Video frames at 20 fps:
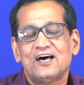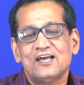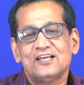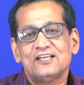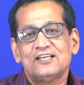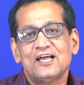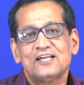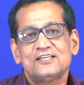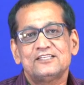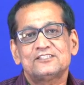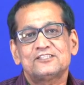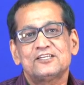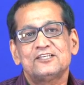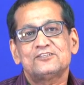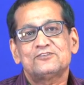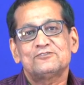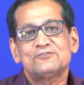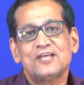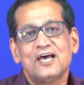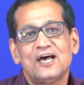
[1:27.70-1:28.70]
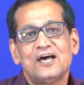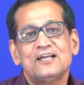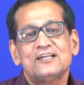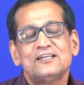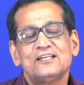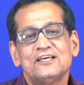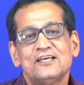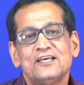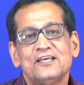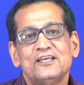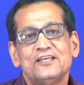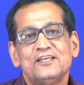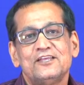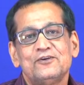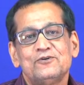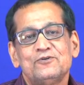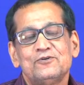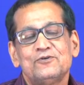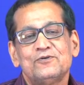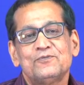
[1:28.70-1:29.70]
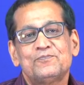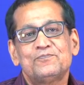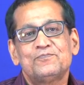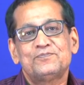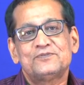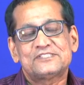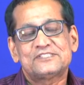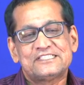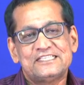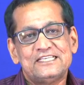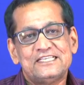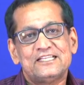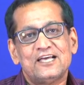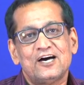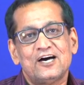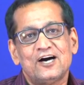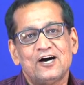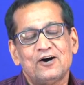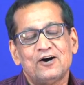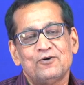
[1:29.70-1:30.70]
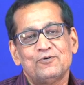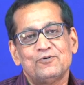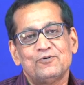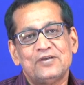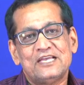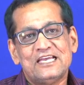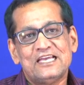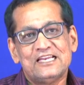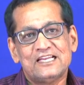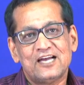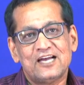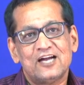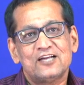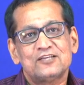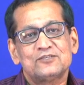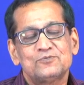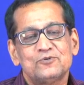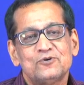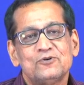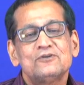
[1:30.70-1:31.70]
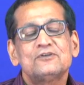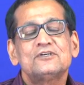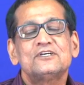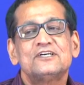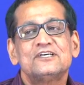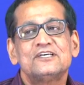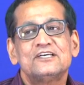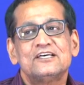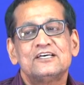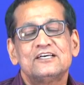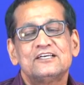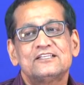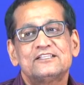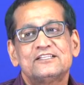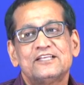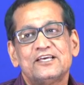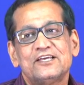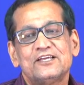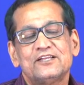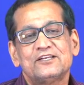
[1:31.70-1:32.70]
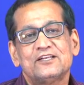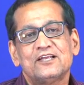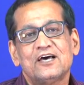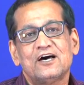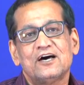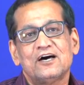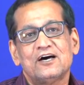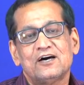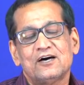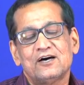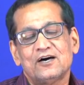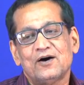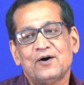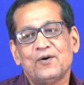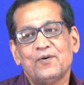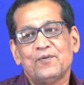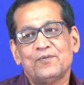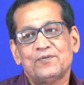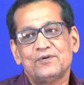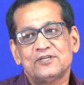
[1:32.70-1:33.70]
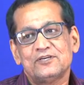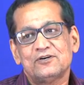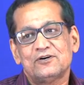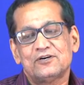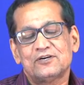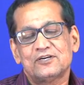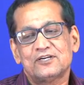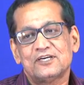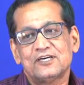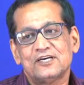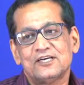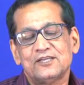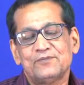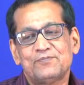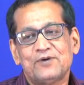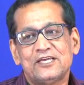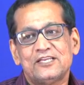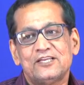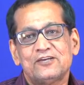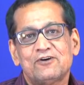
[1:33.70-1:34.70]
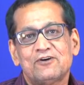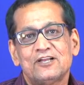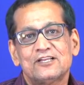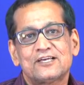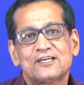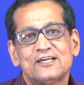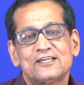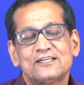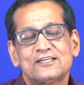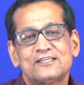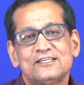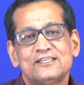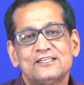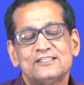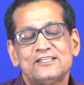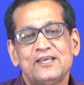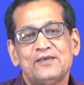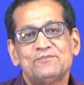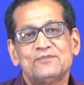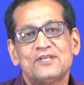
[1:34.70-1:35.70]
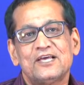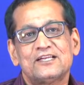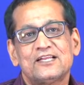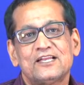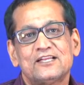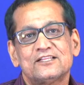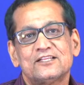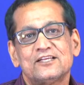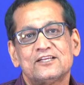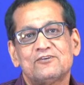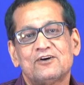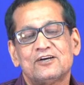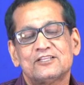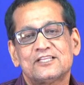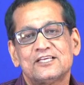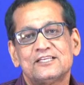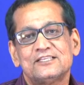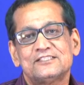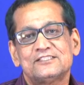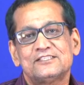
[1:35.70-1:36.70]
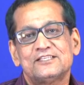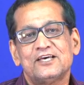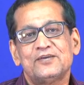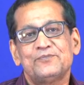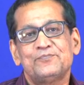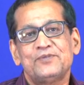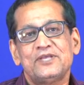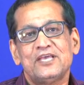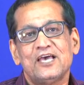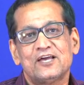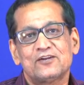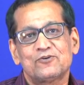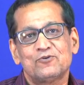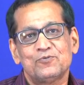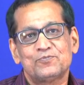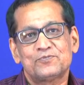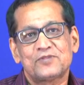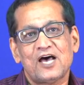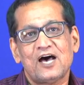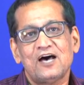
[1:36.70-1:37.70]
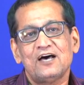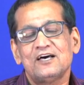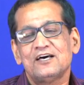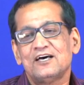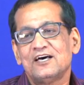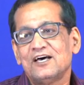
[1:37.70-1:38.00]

In addition to that, you see the Elgard book, then your if I recall correctly the name, that another author is there, B.R. Gupta,